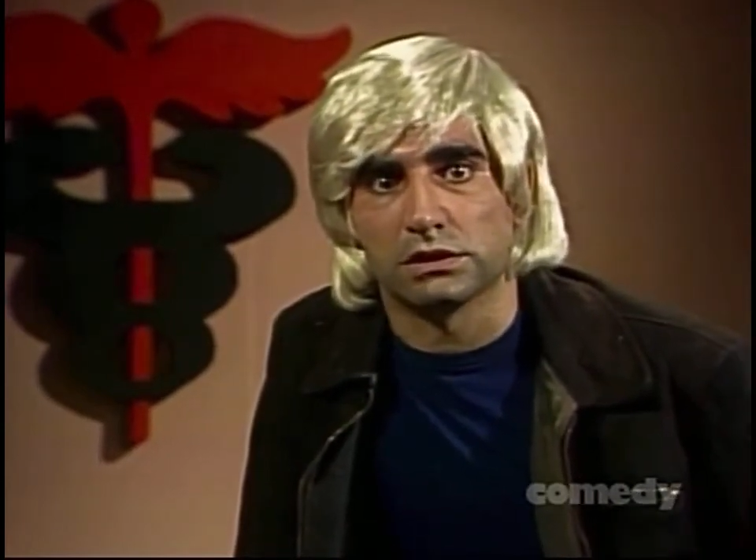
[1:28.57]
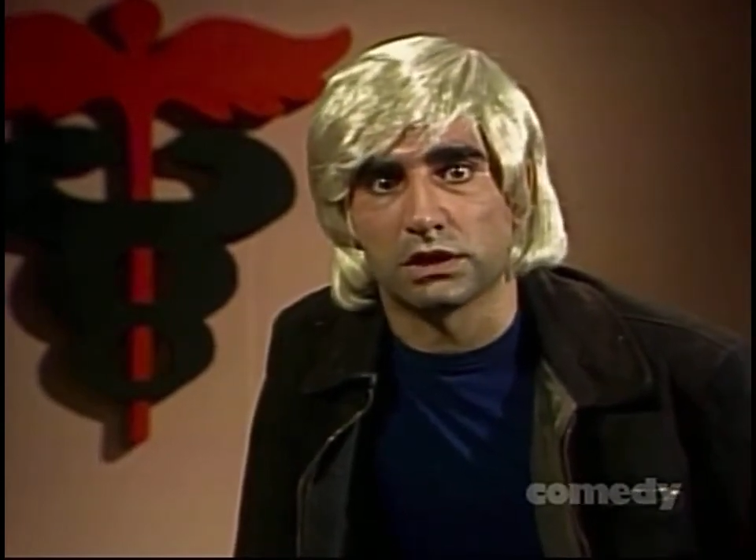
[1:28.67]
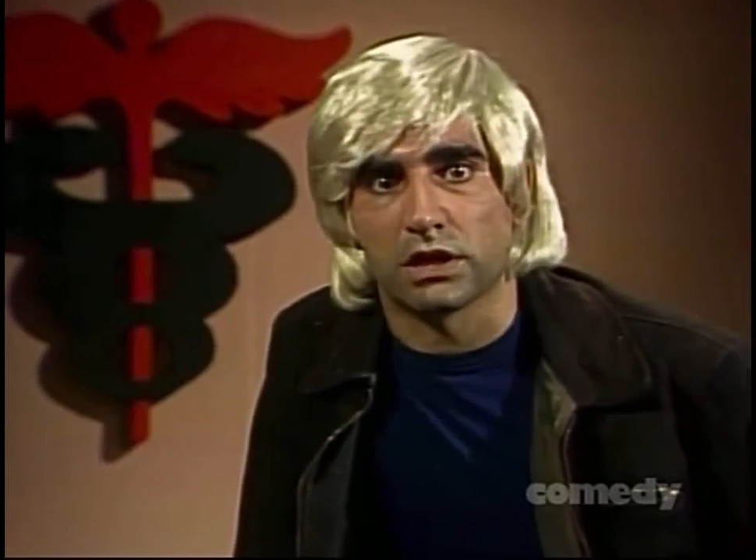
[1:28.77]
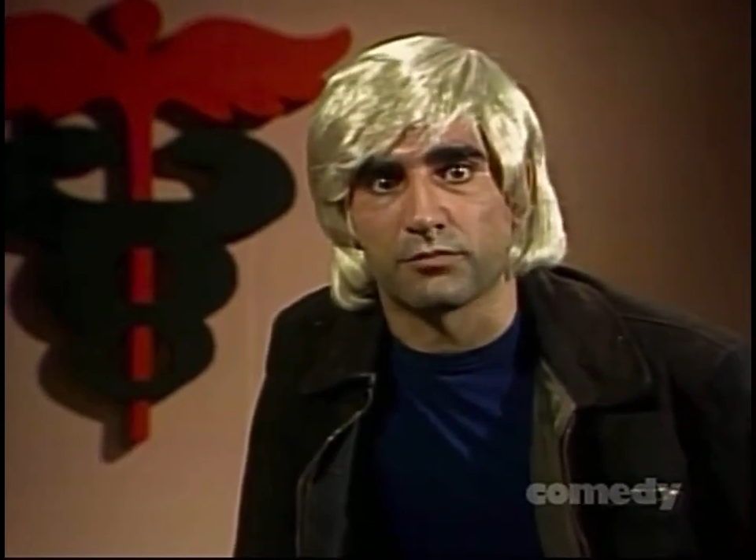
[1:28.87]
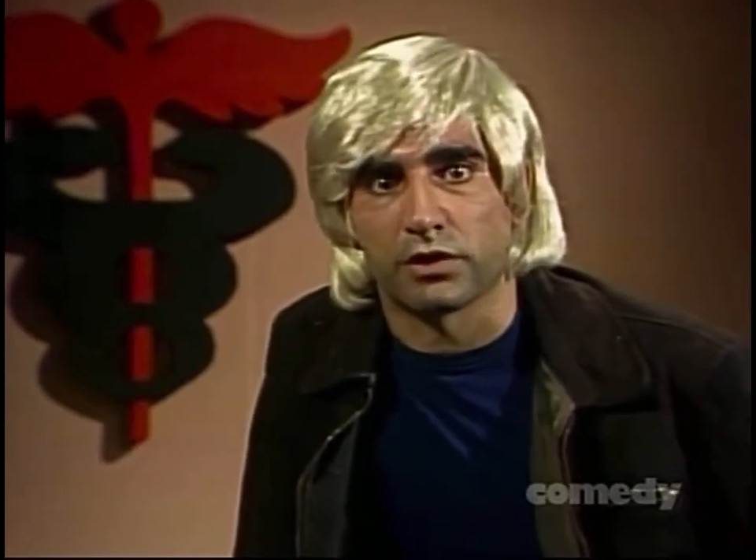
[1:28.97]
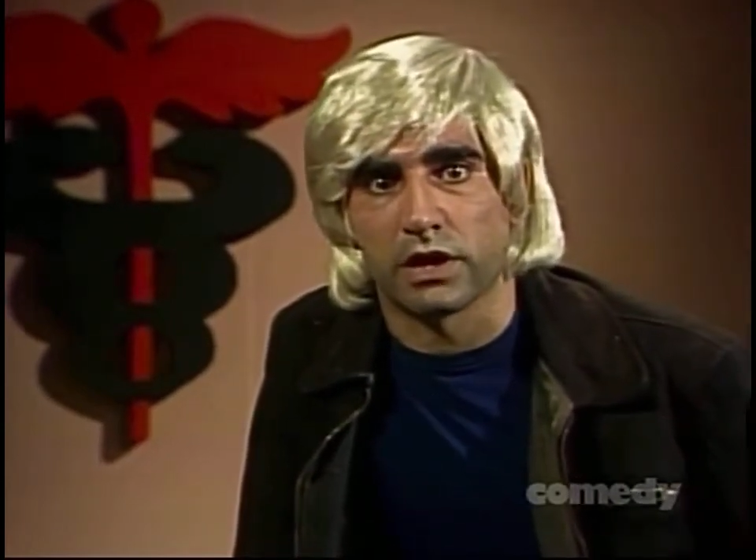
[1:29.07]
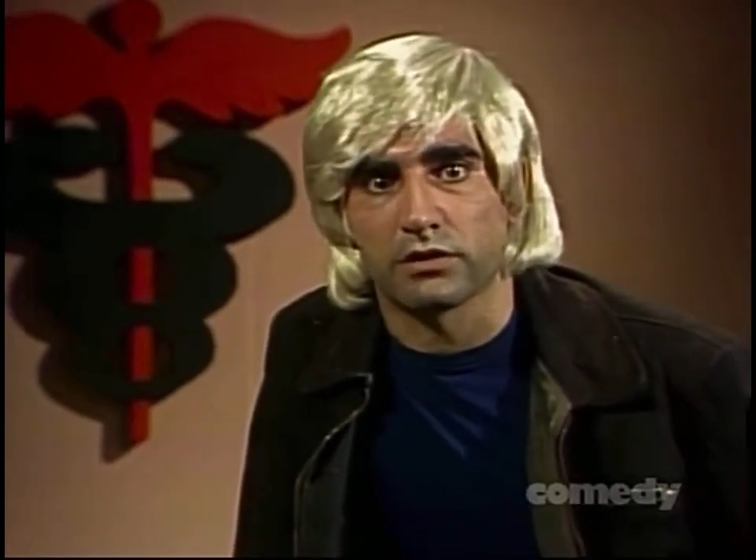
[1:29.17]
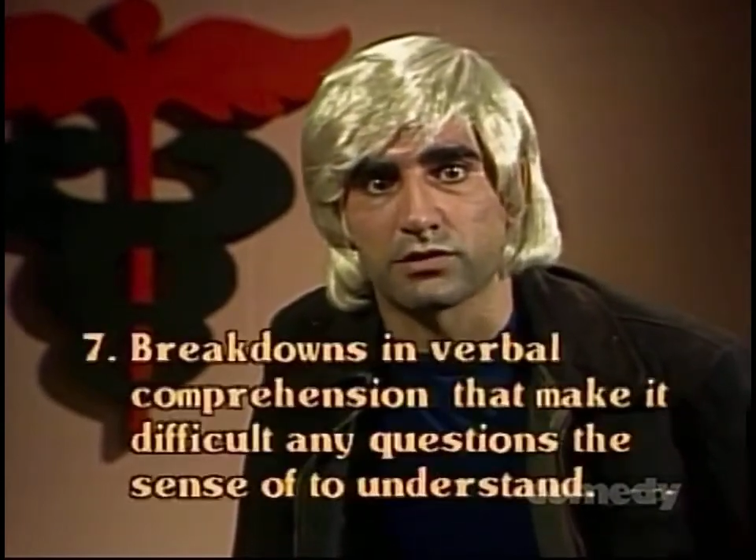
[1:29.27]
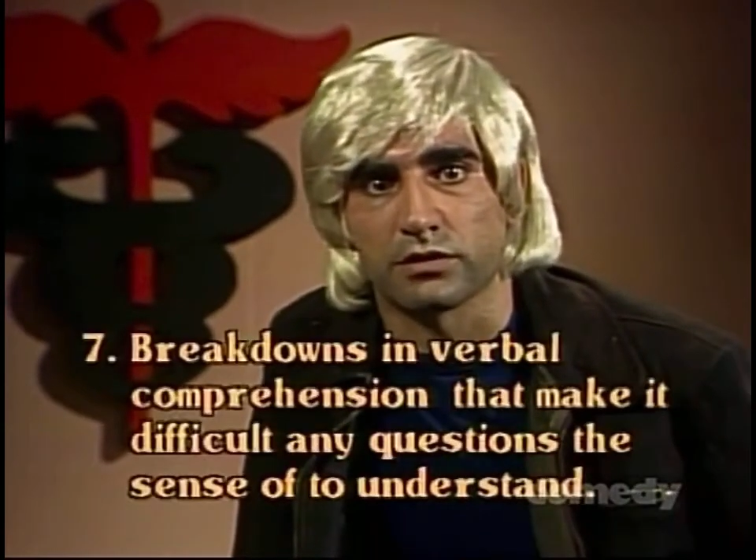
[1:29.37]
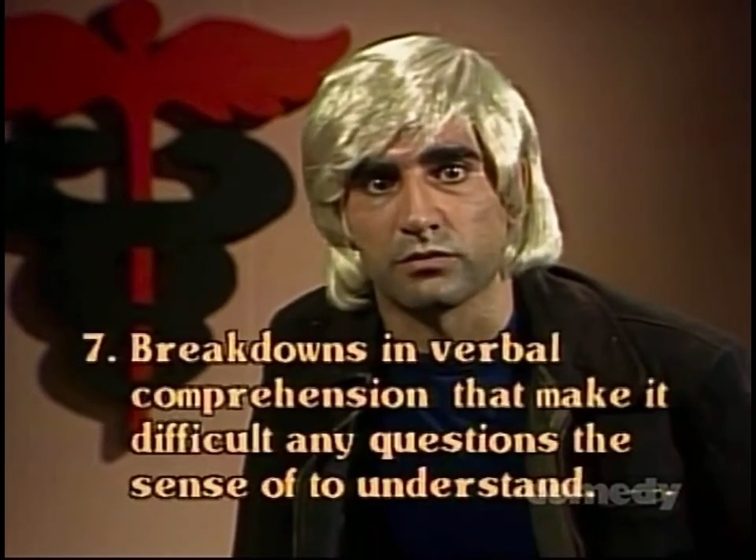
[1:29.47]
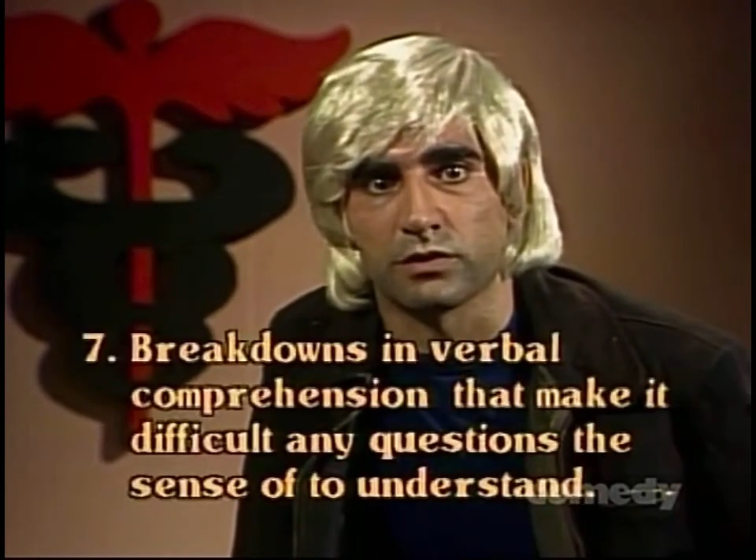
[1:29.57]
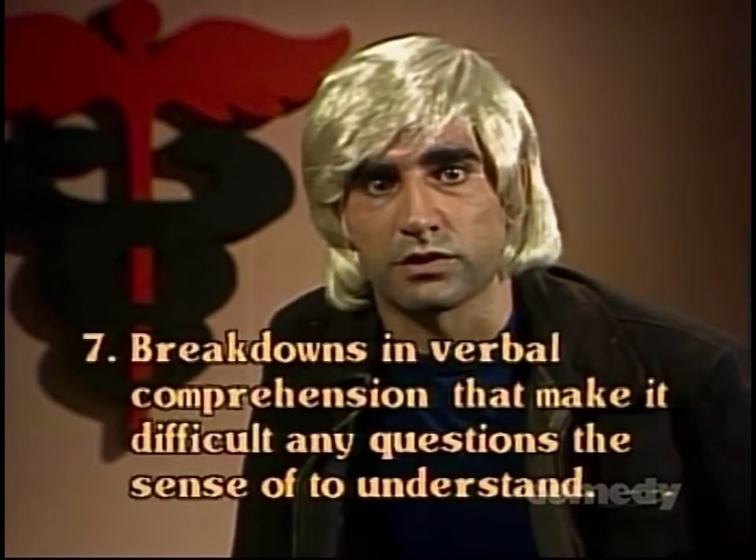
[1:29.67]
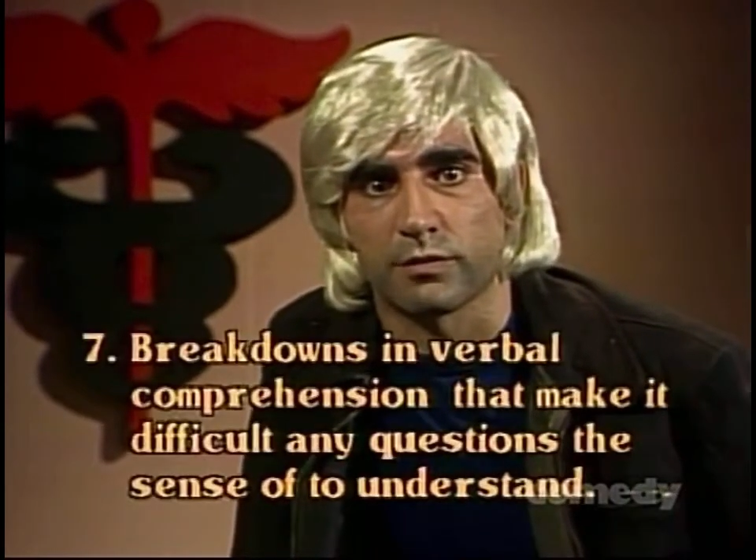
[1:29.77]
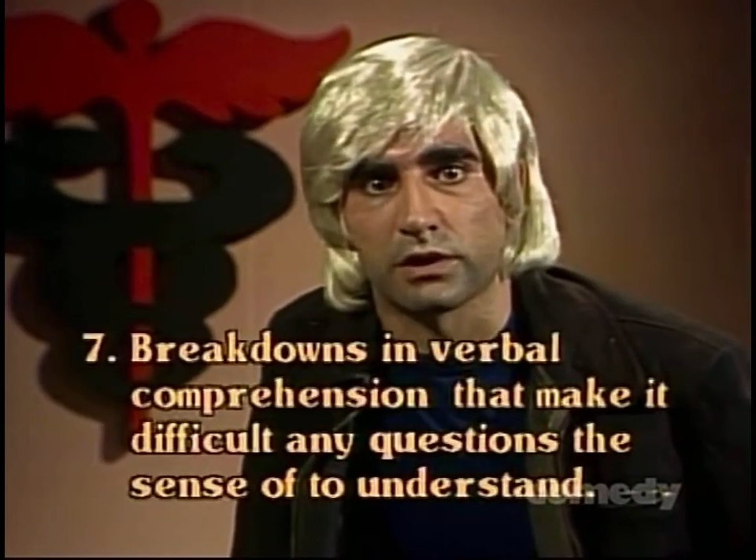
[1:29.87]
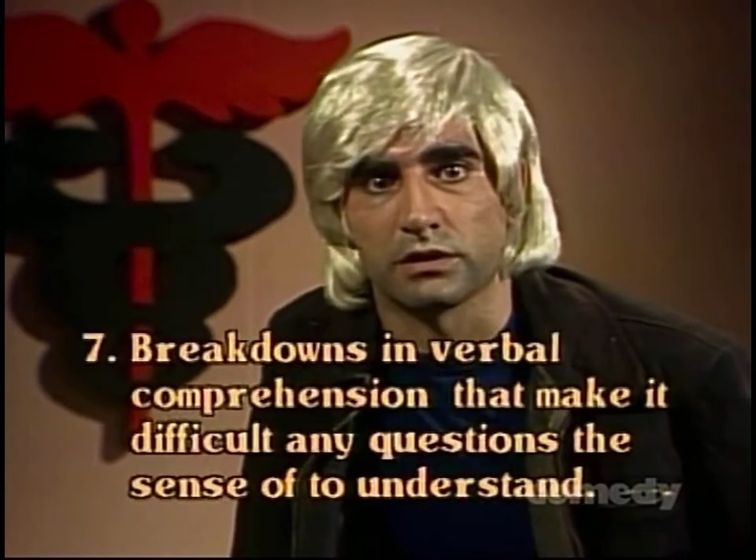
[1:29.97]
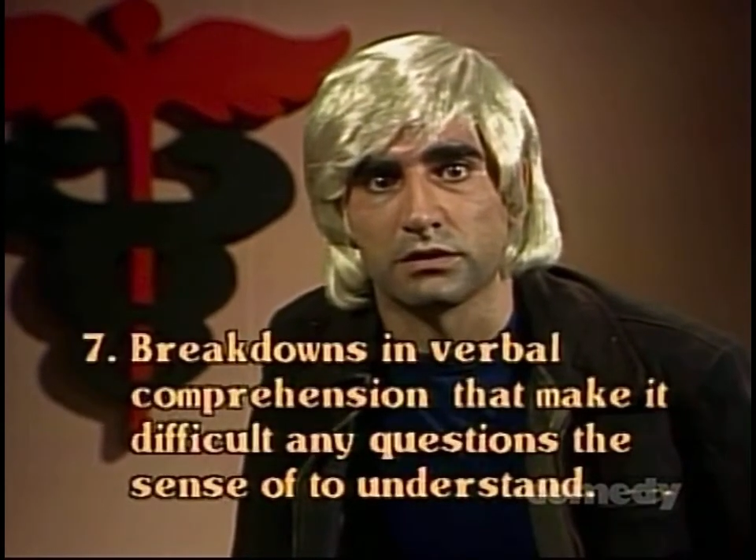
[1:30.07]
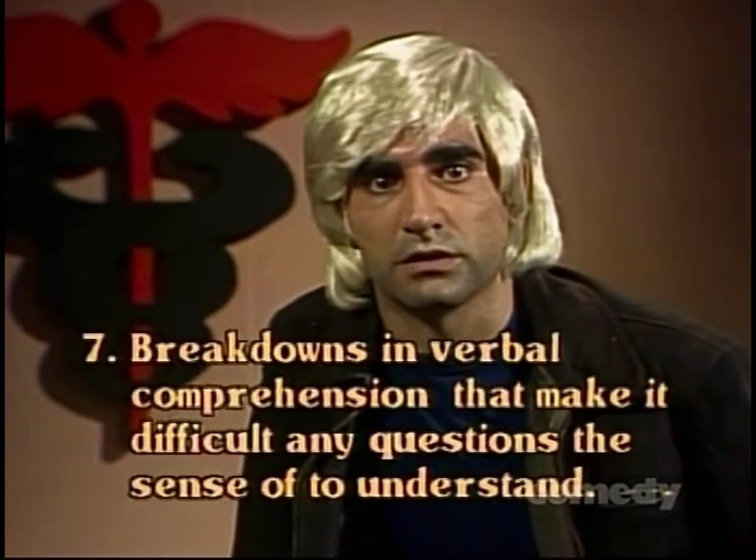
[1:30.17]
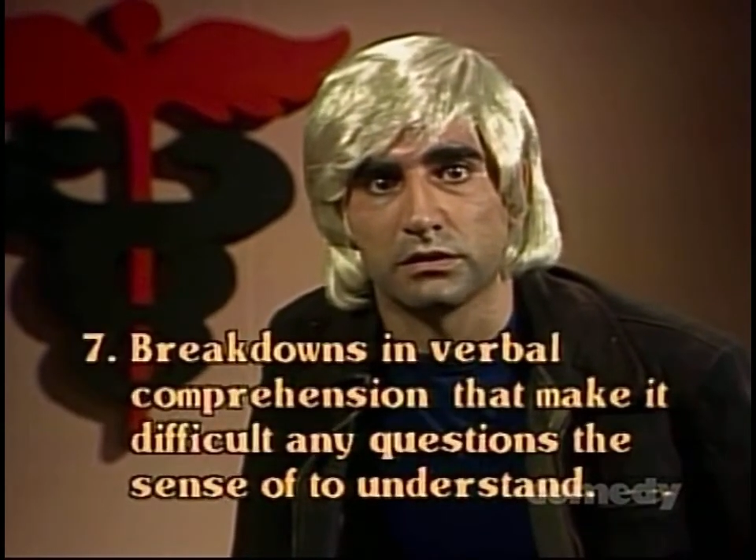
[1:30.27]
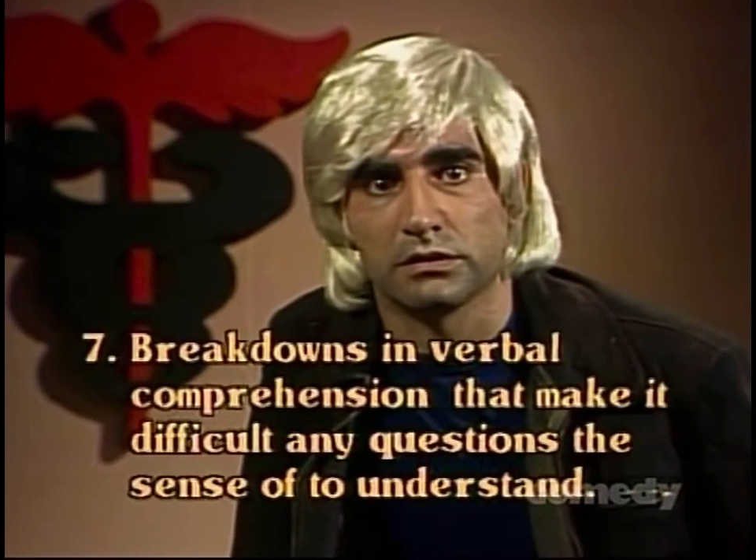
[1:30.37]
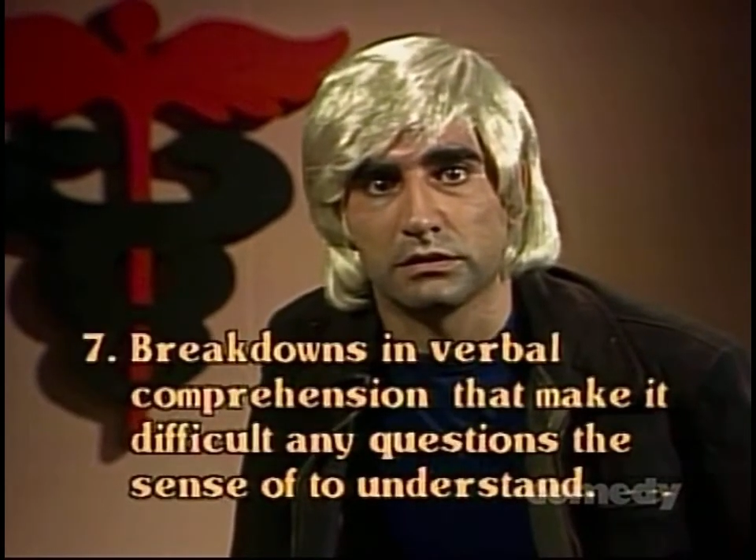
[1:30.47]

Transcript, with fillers: comprehension, which make it